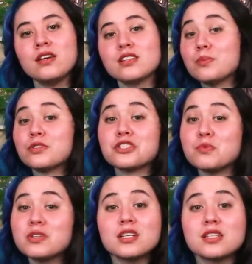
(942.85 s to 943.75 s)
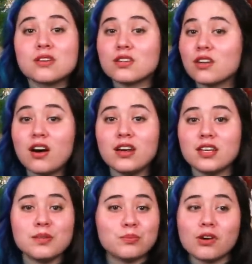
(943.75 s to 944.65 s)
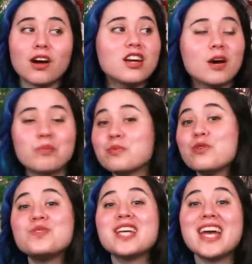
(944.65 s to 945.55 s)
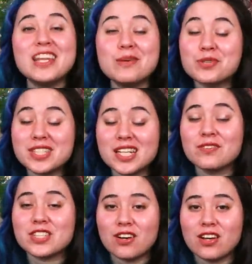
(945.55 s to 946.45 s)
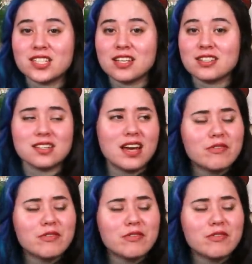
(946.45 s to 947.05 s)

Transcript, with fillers: Tumblr's communities are gone and Pornhub removed 80% of its content,